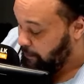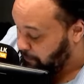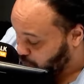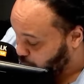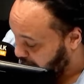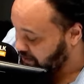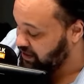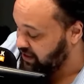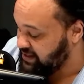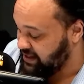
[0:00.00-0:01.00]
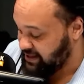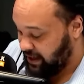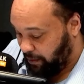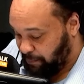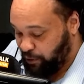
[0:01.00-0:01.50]
But whether this is
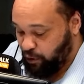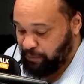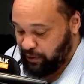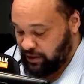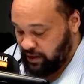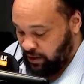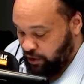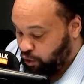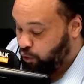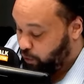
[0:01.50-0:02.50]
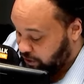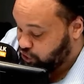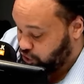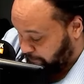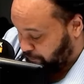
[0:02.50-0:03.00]
an appropriate
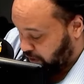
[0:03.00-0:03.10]
question,